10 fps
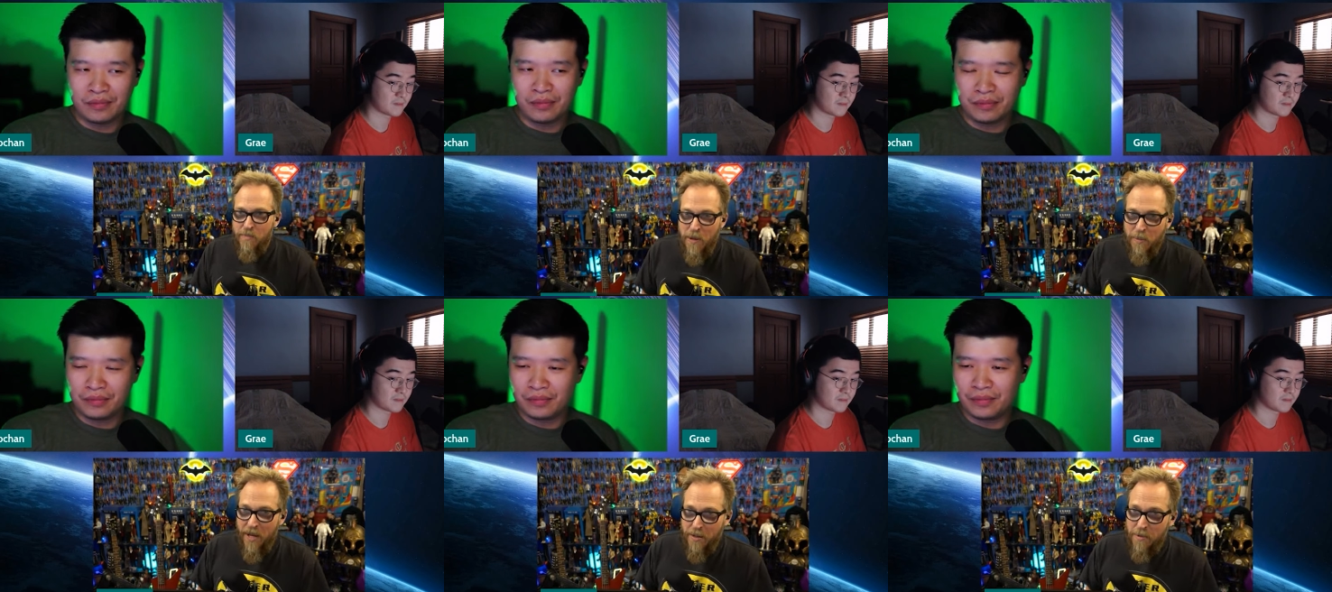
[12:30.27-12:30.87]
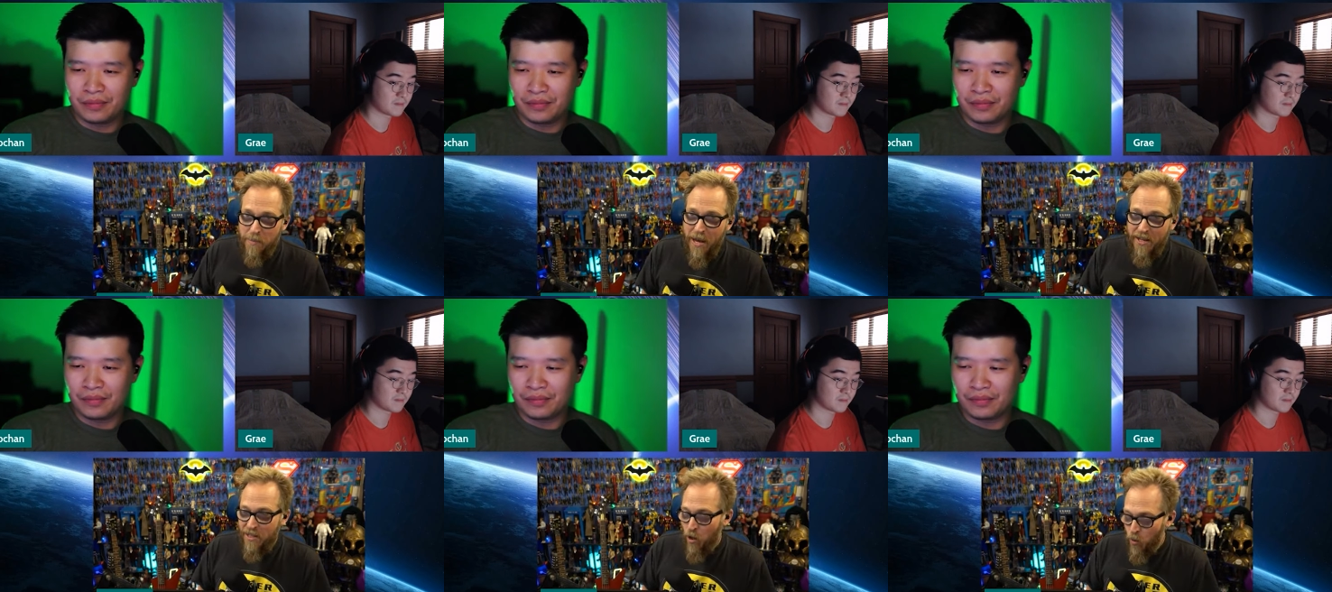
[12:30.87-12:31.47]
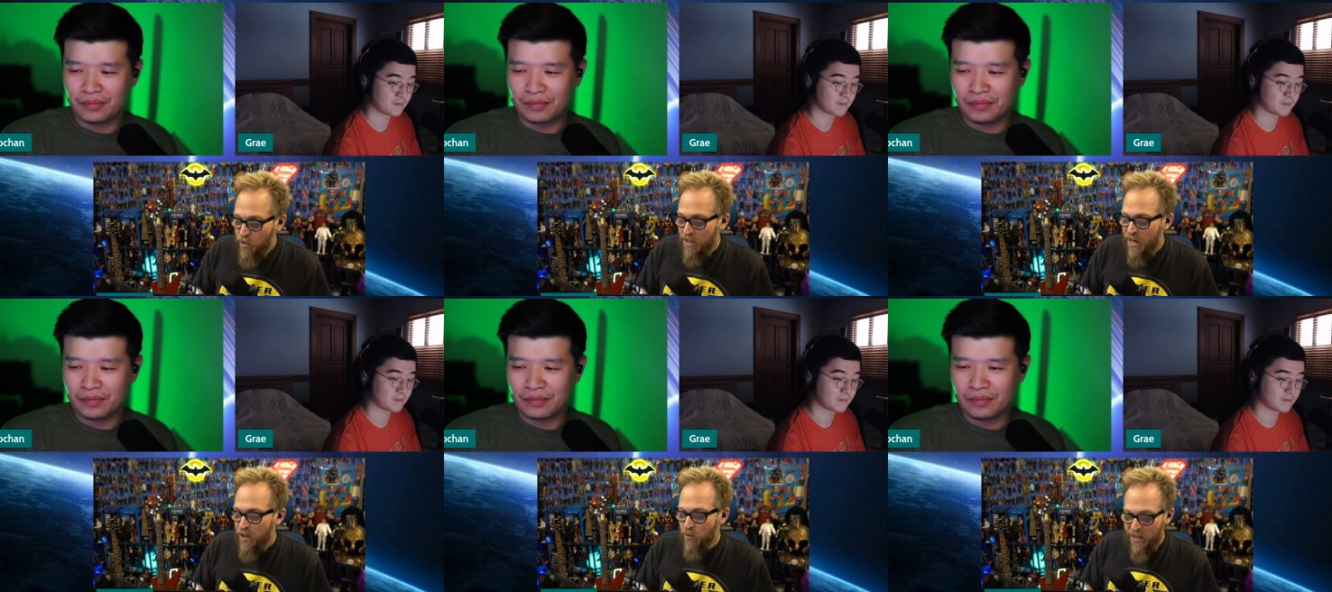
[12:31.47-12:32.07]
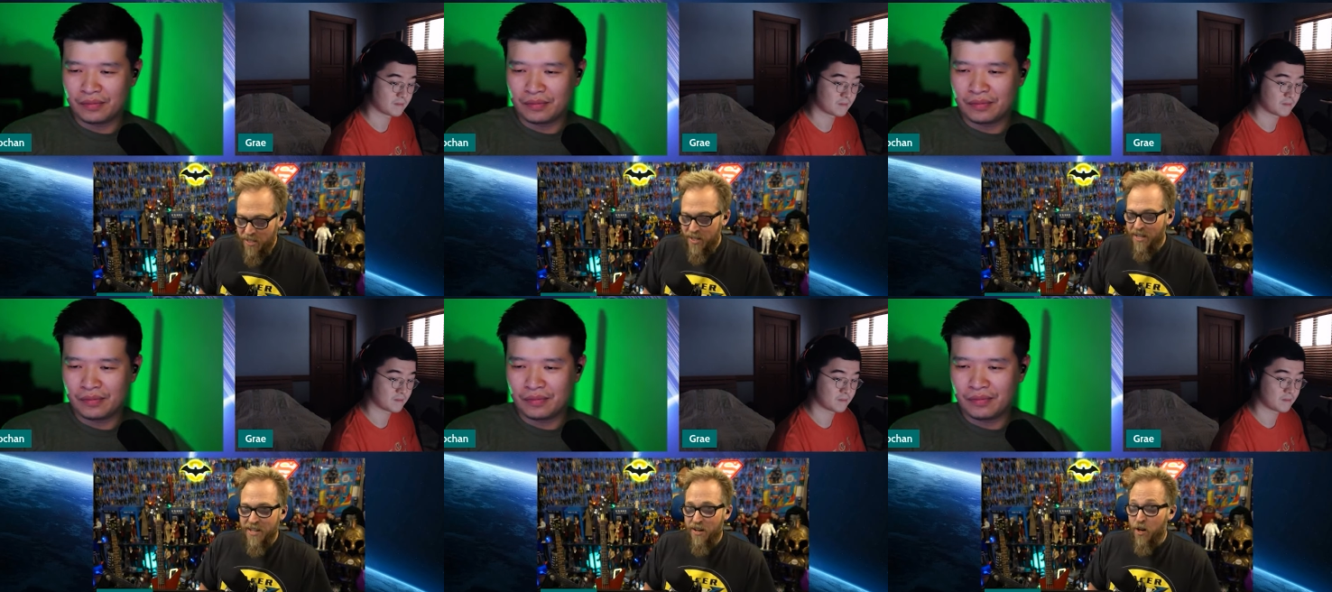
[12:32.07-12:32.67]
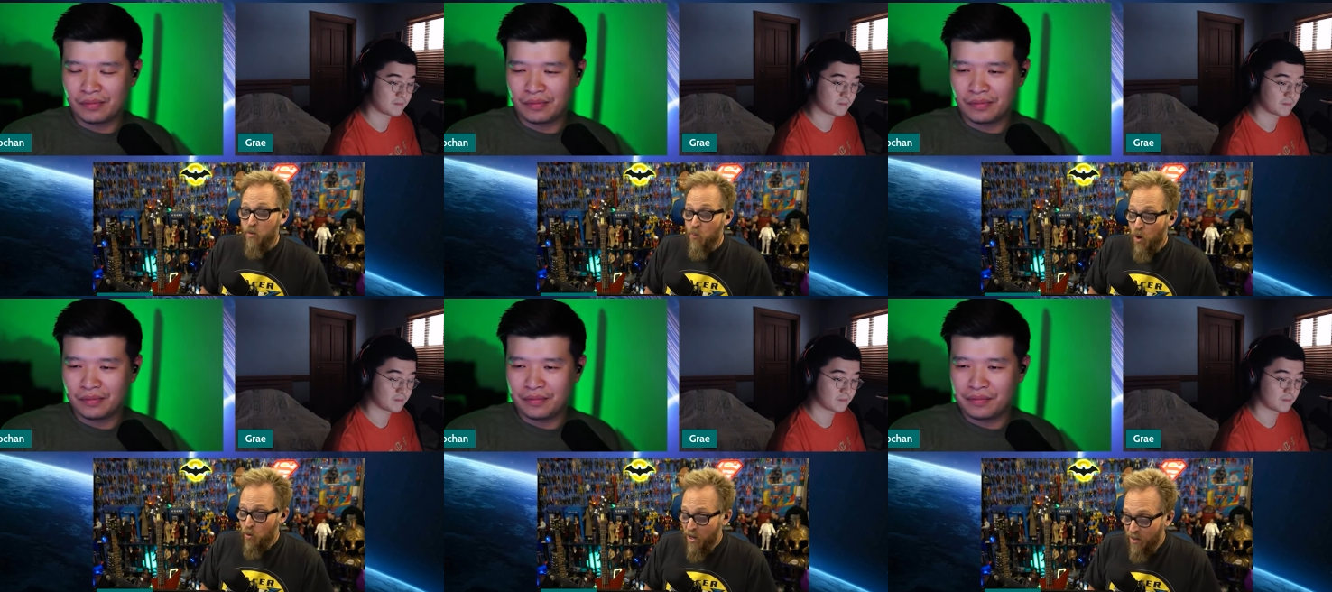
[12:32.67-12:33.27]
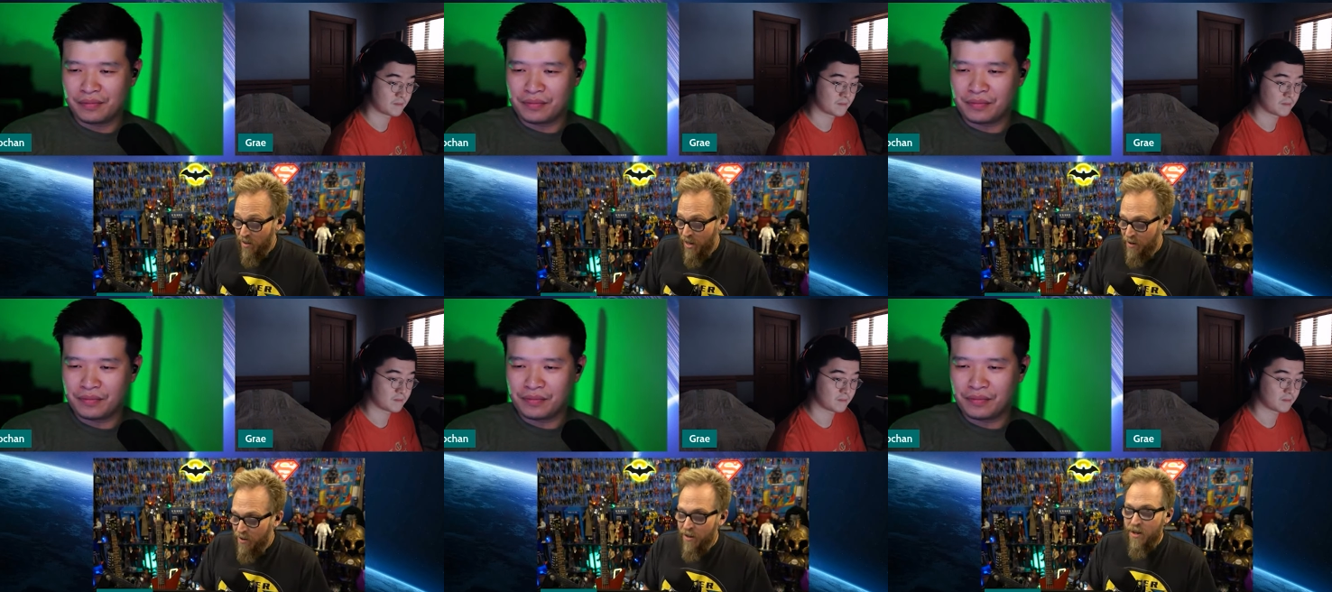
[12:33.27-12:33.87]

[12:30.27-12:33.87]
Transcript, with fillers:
Speaker 1: people had to be back in the olden days when they sat down and wrote a letter,